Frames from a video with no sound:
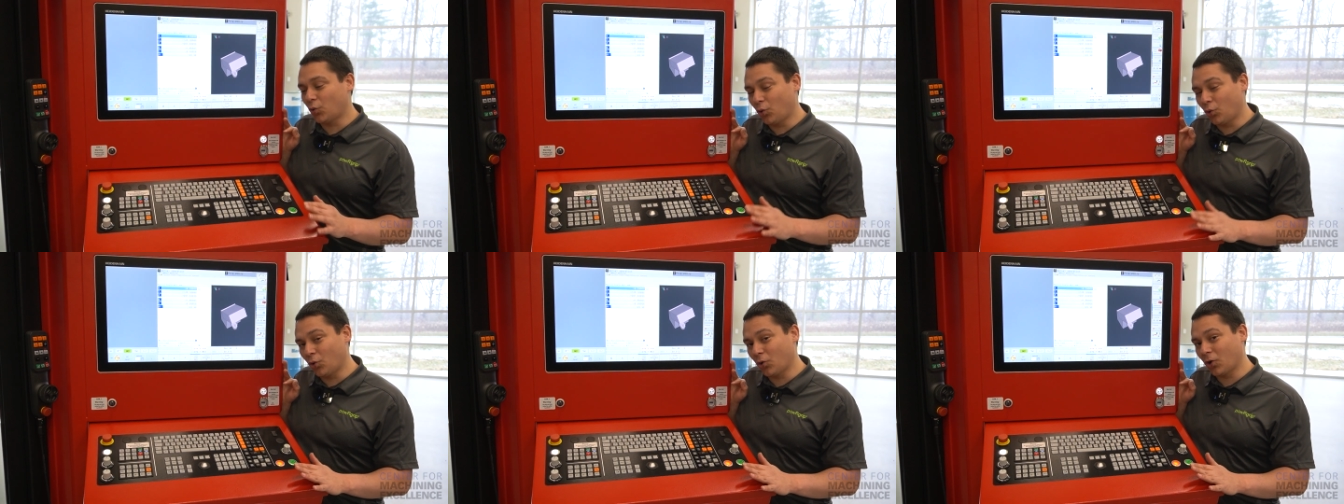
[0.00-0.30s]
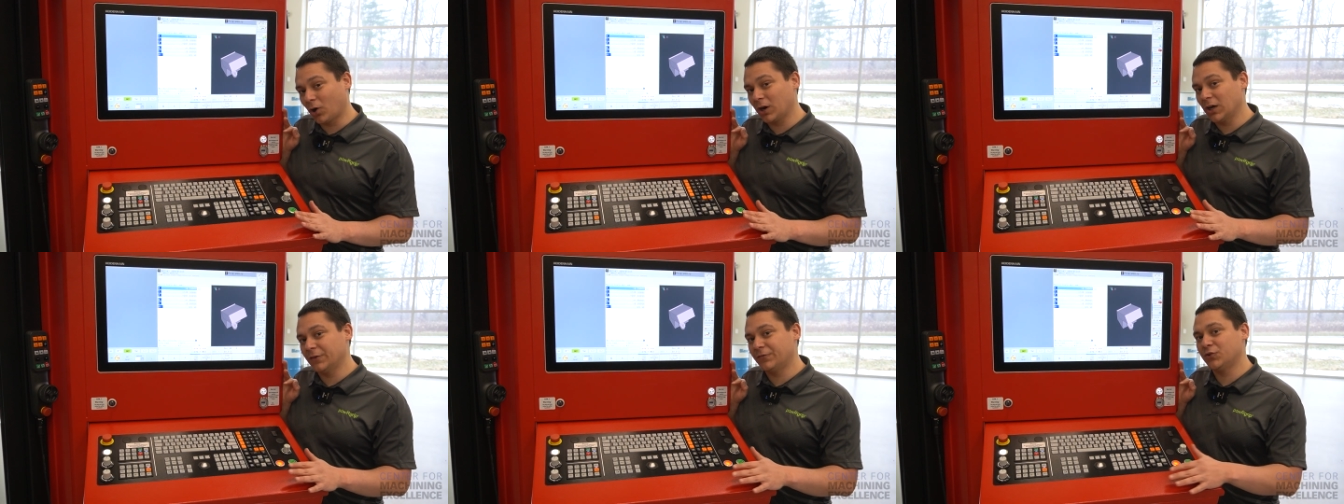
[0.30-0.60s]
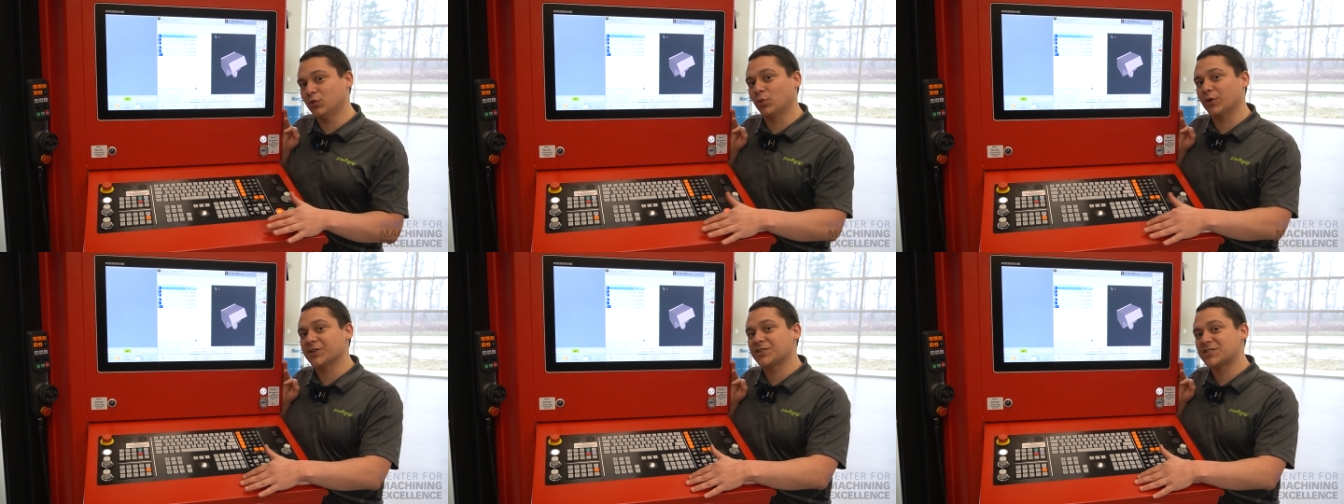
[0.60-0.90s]
or if
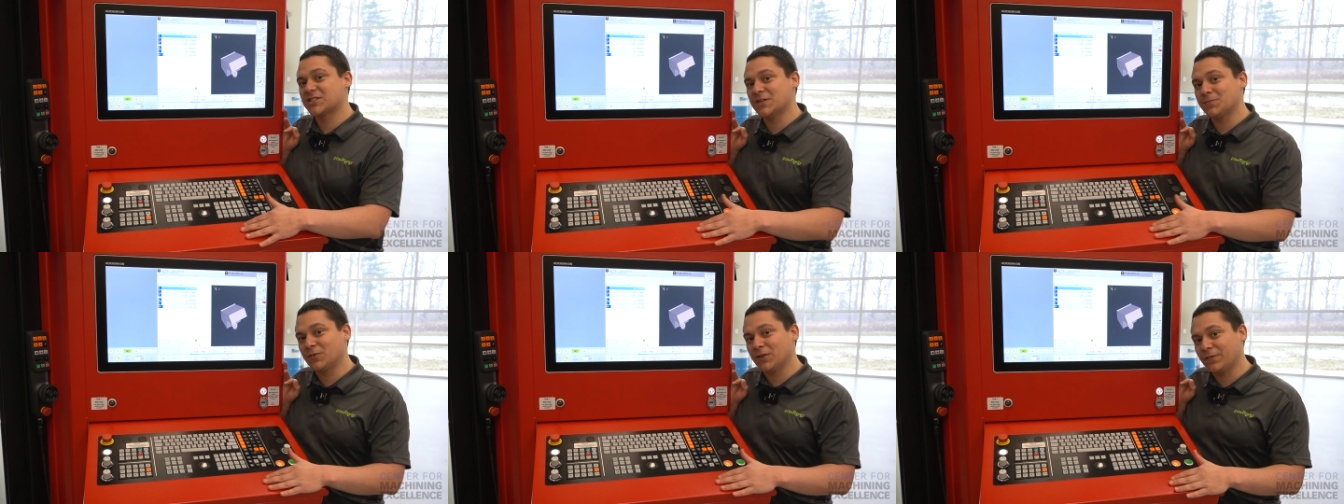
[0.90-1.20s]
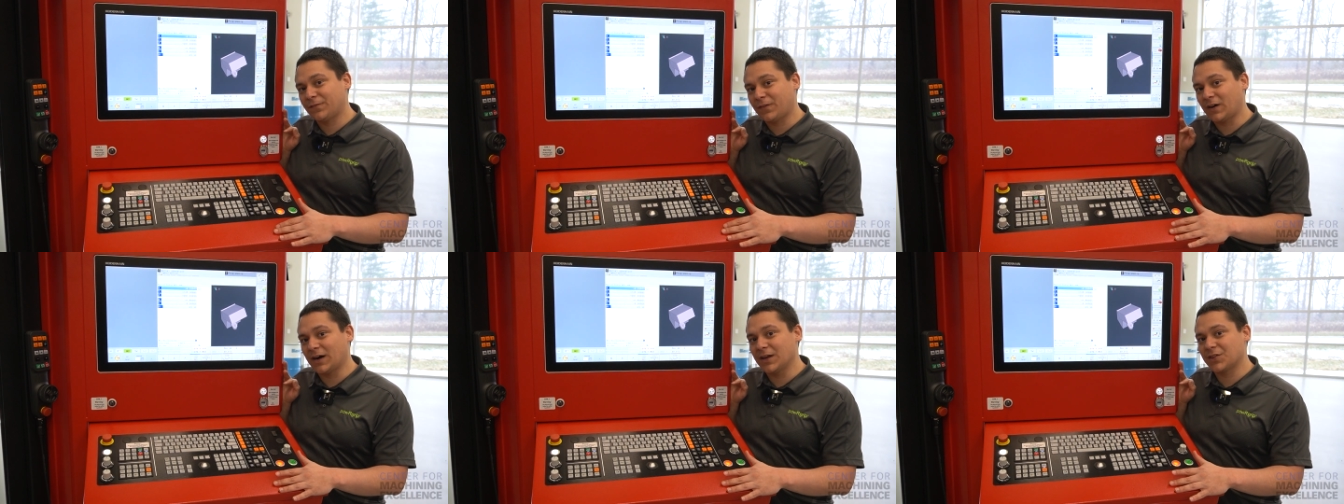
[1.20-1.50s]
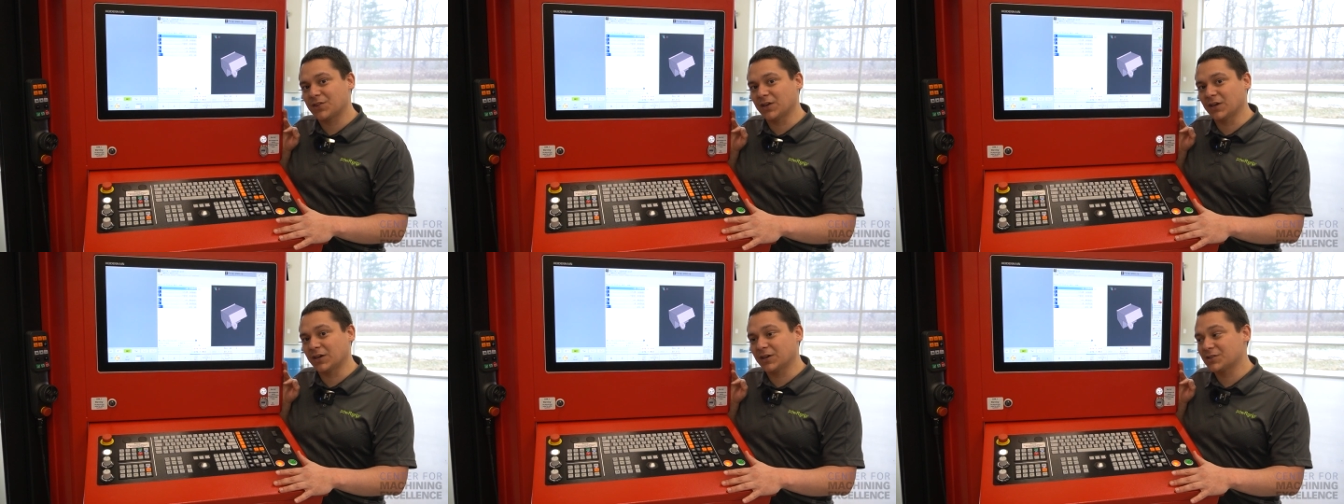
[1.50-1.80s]
you want to simplify
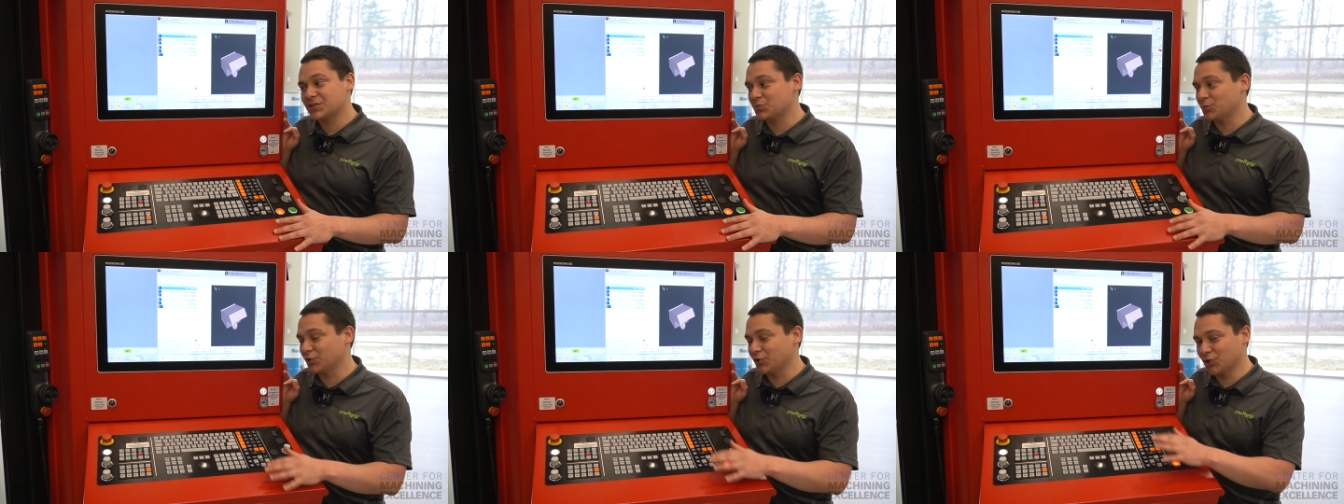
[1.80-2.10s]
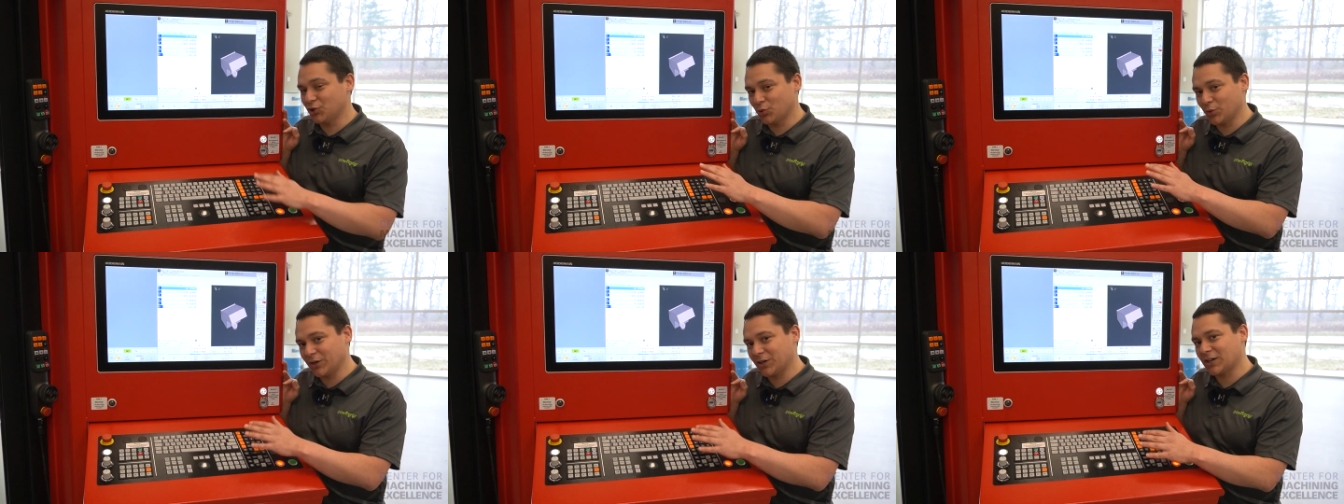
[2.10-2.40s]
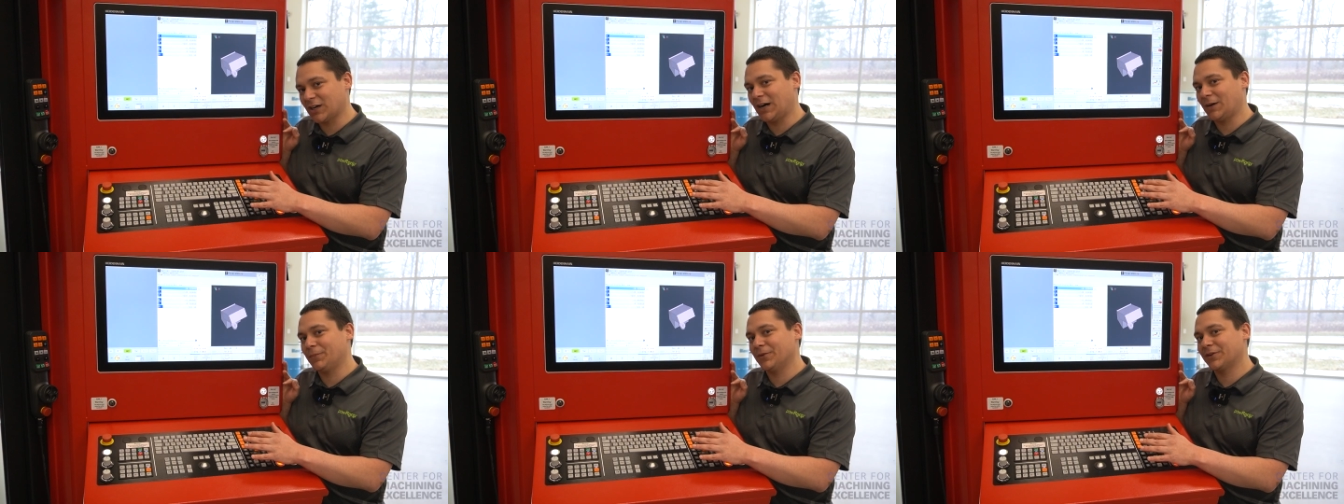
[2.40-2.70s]
things when you're doing
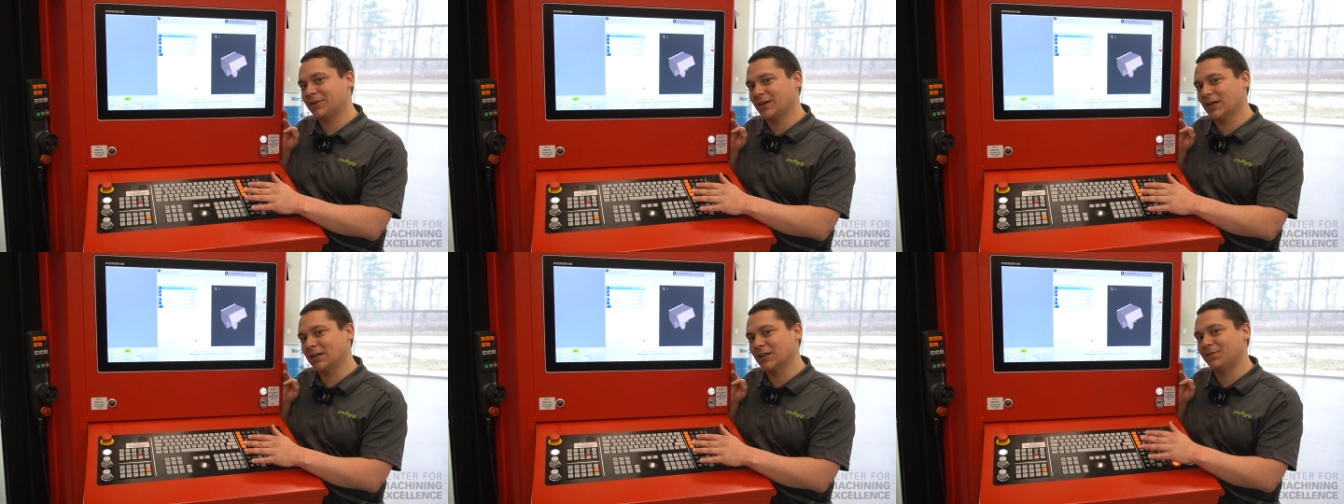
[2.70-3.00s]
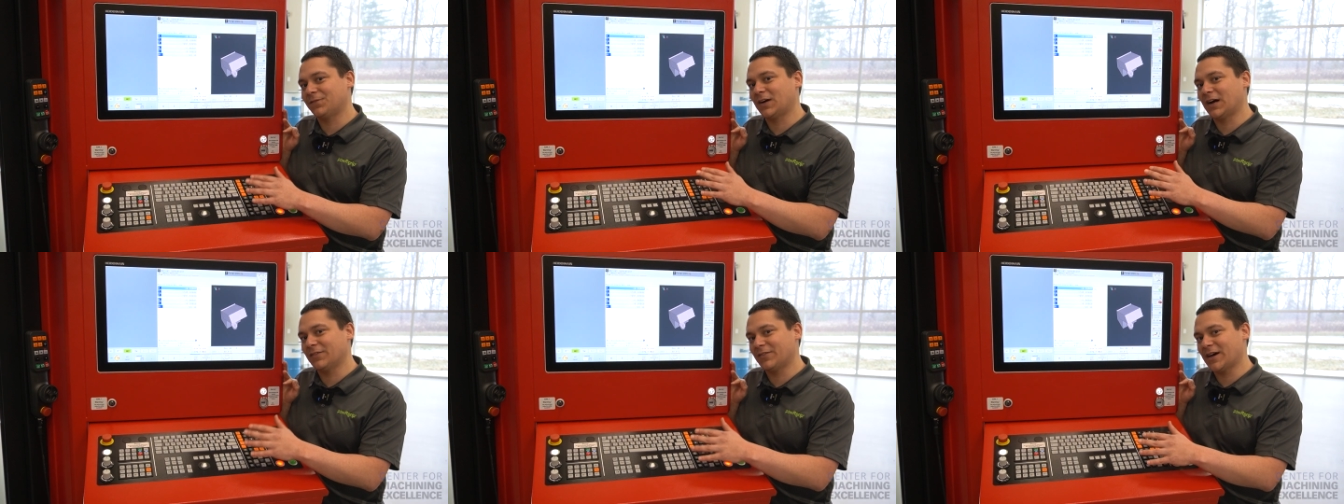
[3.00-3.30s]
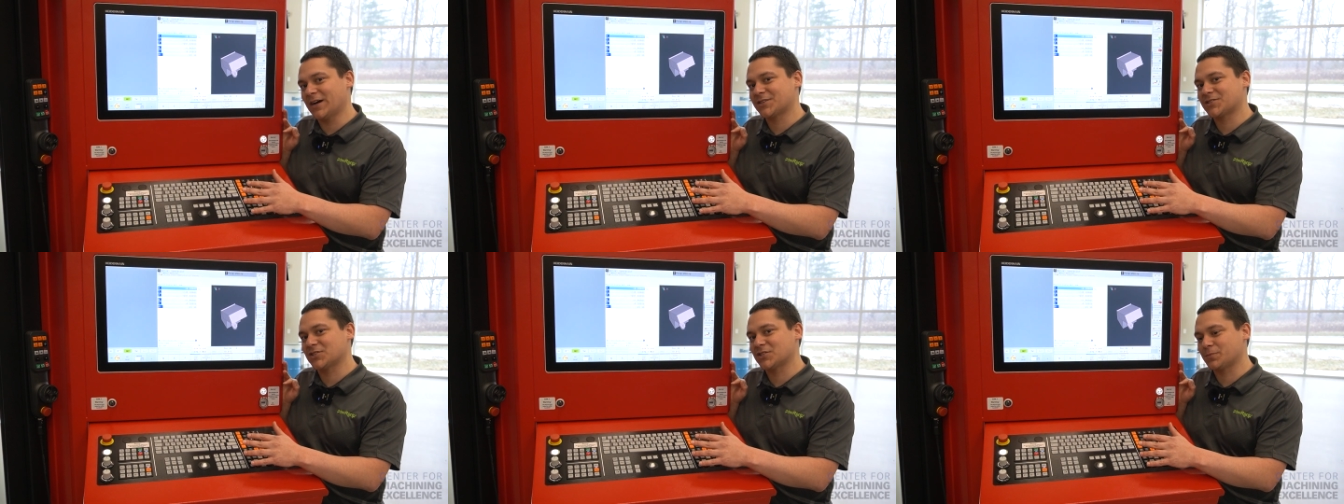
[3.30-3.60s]
complicated
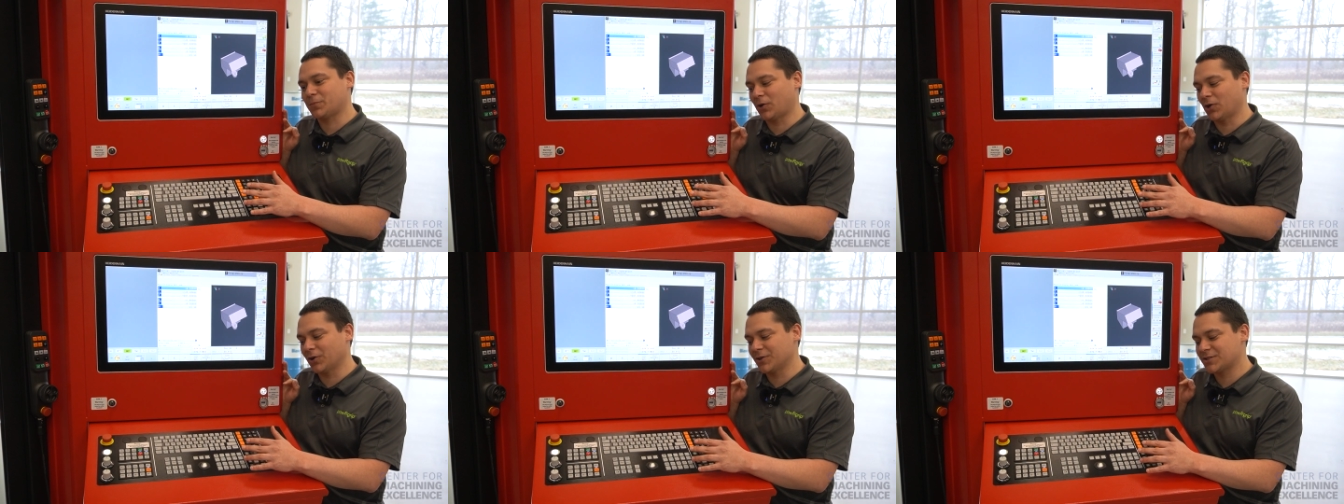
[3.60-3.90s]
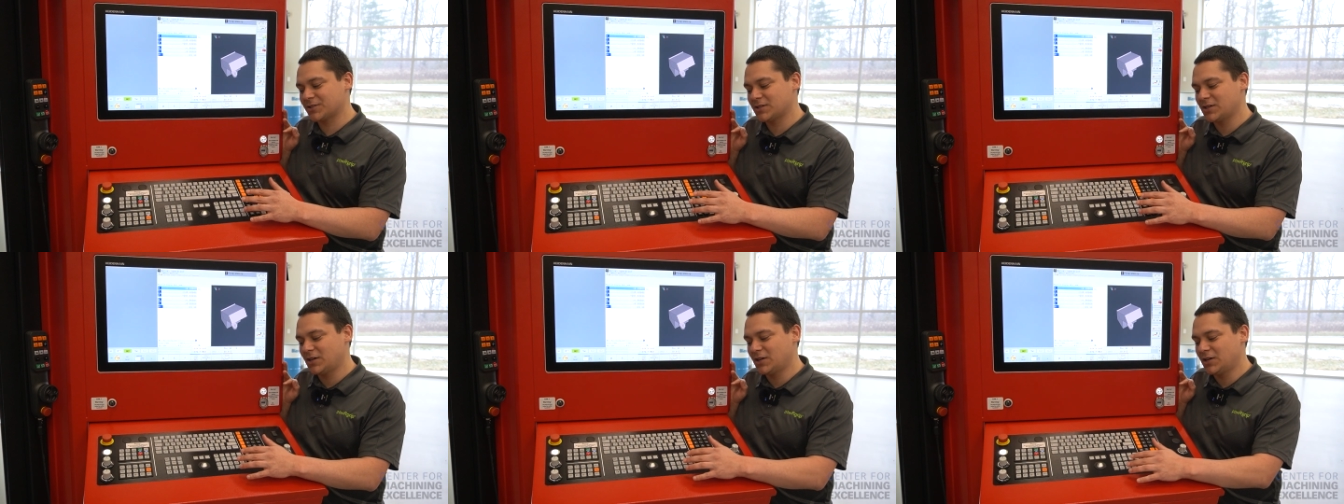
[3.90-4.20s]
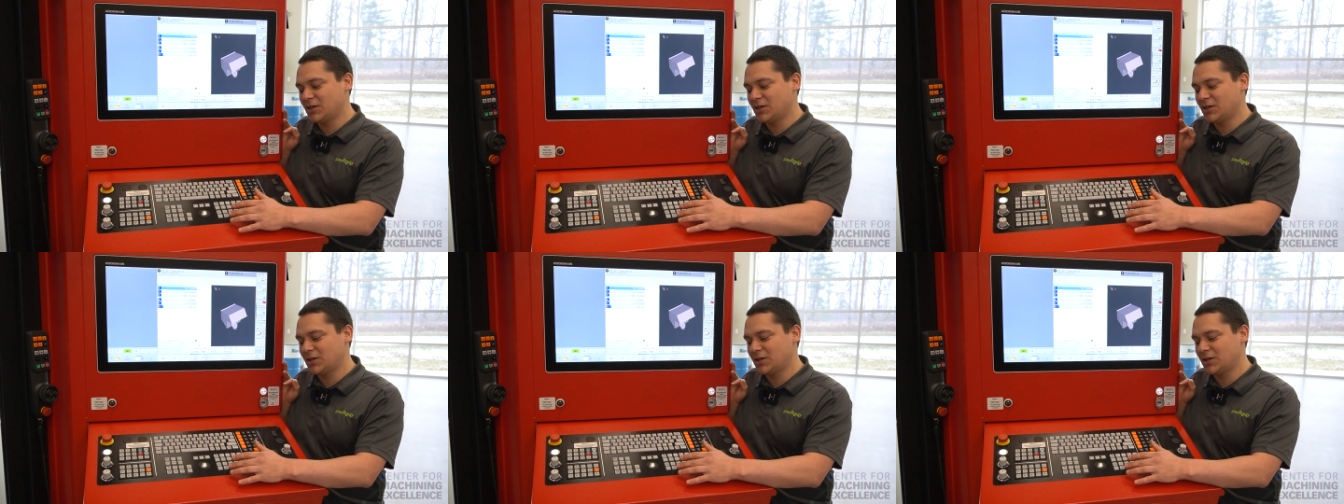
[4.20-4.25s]
five-axis parts,